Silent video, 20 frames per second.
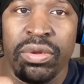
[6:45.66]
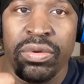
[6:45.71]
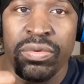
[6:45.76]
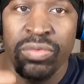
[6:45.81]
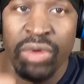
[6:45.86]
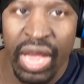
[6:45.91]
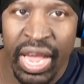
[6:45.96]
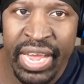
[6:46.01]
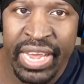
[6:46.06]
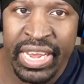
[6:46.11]

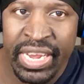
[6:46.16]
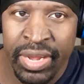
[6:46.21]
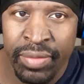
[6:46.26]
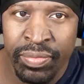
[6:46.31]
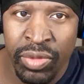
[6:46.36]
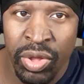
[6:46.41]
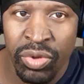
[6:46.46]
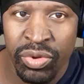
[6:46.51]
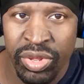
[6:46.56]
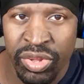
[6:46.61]

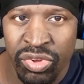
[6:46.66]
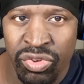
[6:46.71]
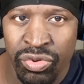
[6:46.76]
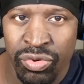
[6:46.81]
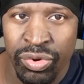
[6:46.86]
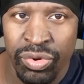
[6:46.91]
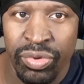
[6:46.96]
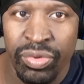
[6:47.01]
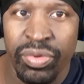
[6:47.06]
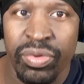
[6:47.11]
Raheem know this
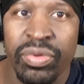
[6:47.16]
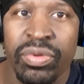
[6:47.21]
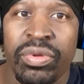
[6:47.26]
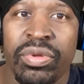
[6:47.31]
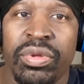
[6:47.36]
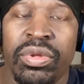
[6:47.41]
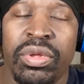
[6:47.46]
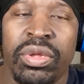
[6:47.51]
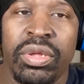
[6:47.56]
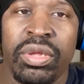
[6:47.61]
true.
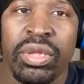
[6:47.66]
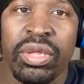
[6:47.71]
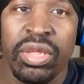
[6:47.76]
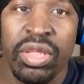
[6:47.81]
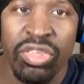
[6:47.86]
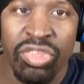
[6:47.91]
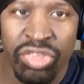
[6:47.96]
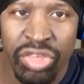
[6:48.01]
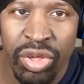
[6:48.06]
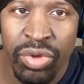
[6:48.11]

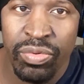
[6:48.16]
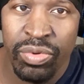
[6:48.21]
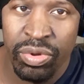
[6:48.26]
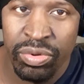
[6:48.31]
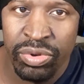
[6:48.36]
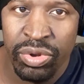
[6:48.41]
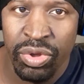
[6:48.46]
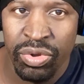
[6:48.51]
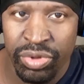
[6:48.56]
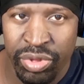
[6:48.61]

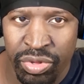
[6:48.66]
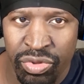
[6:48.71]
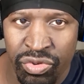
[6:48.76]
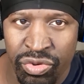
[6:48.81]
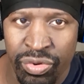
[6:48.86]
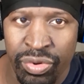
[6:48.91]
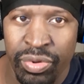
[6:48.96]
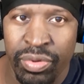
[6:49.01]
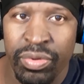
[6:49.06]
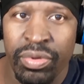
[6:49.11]
Kishiro know this
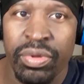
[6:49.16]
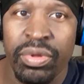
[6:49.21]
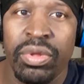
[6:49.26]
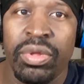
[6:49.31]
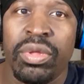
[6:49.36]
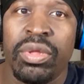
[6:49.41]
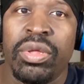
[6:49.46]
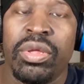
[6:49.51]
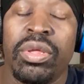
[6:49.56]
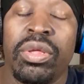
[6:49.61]
true.
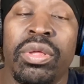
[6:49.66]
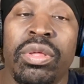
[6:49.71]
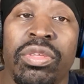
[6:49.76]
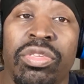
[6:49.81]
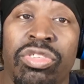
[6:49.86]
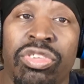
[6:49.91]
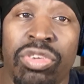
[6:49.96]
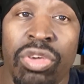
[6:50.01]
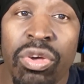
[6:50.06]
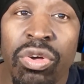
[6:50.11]

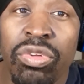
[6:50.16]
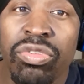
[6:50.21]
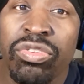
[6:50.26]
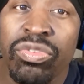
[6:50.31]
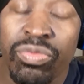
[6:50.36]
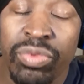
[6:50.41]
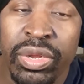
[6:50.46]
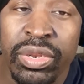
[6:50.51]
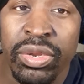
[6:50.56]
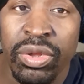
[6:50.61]

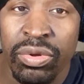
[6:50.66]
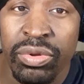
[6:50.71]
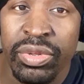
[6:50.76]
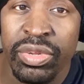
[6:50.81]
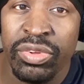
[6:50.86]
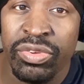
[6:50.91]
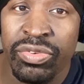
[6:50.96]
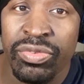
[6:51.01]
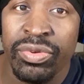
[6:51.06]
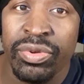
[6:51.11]
Chosen one know
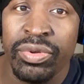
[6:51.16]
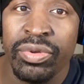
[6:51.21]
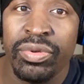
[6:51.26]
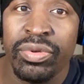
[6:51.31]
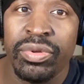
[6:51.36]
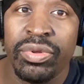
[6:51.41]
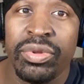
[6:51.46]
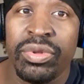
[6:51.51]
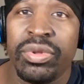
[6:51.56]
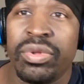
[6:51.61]
this truth.
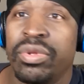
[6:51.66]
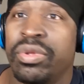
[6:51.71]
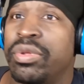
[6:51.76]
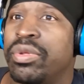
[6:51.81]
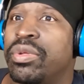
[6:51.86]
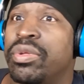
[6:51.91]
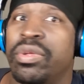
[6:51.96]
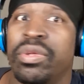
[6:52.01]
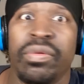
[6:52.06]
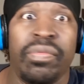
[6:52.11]

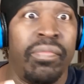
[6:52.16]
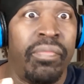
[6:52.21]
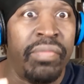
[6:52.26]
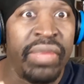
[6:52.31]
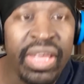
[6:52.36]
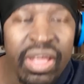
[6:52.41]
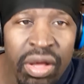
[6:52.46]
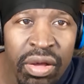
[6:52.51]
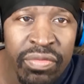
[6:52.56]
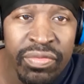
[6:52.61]

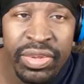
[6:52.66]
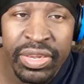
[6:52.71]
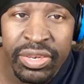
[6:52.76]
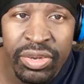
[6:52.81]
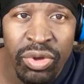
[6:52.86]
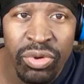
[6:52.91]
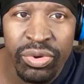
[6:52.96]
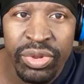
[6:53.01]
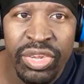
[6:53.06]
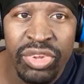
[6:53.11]
Melvin
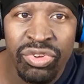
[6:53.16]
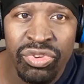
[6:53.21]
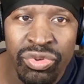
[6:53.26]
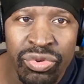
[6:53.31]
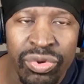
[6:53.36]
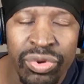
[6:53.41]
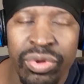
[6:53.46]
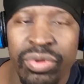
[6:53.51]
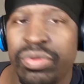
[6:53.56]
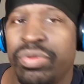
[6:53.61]
know this
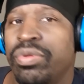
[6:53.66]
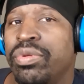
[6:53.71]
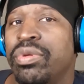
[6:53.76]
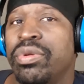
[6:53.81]
truth.